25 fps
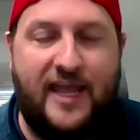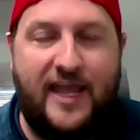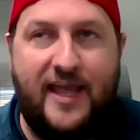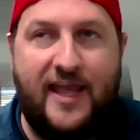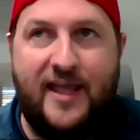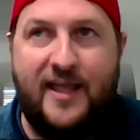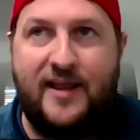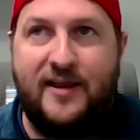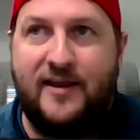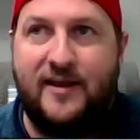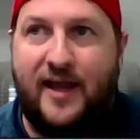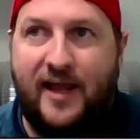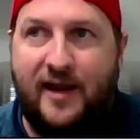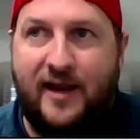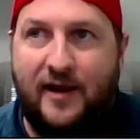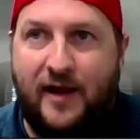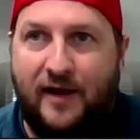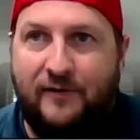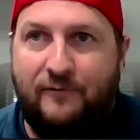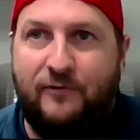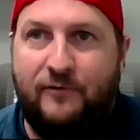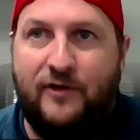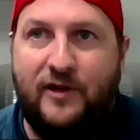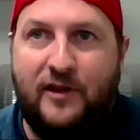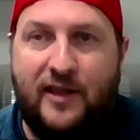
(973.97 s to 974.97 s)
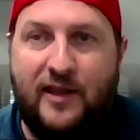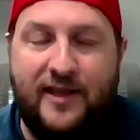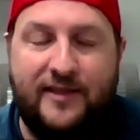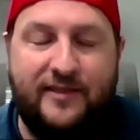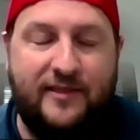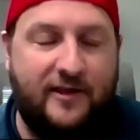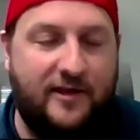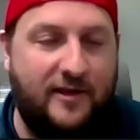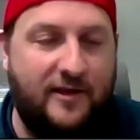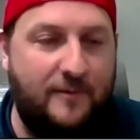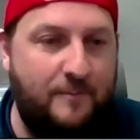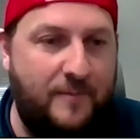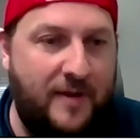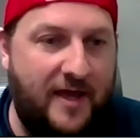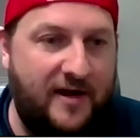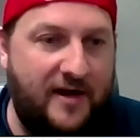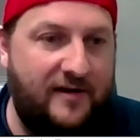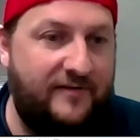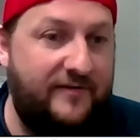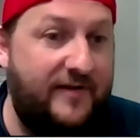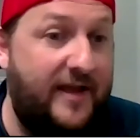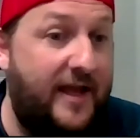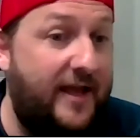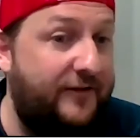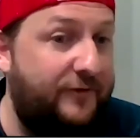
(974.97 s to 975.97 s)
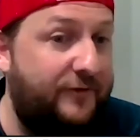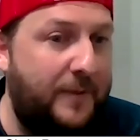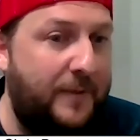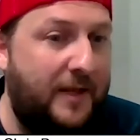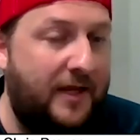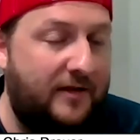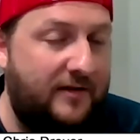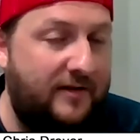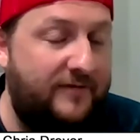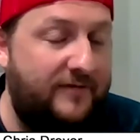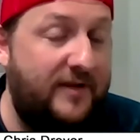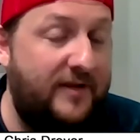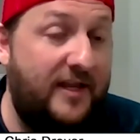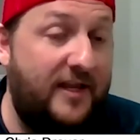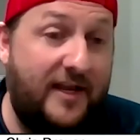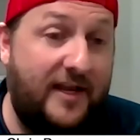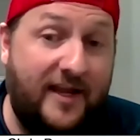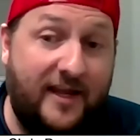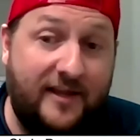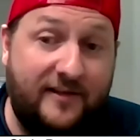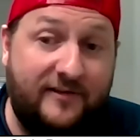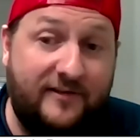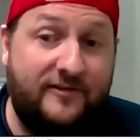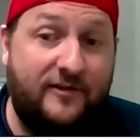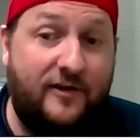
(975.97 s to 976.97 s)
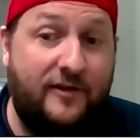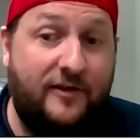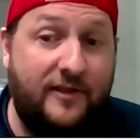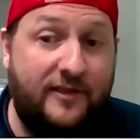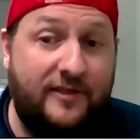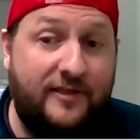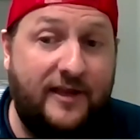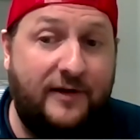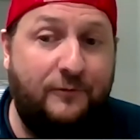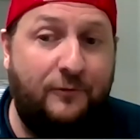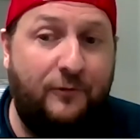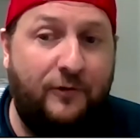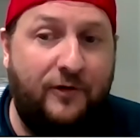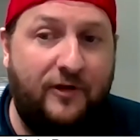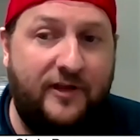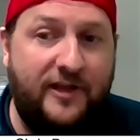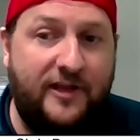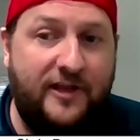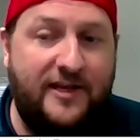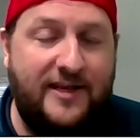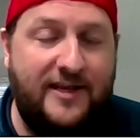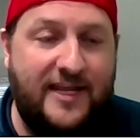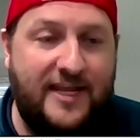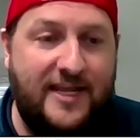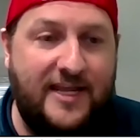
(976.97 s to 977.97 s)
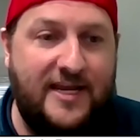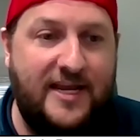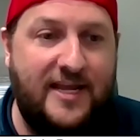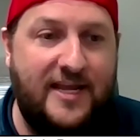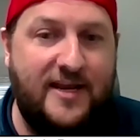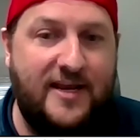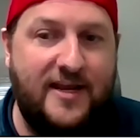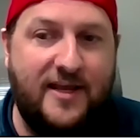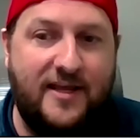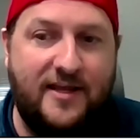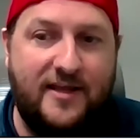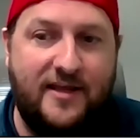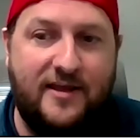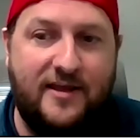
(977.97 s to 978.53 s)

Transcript: And I, I really like the competitive aspect of it. And I saw that they really needed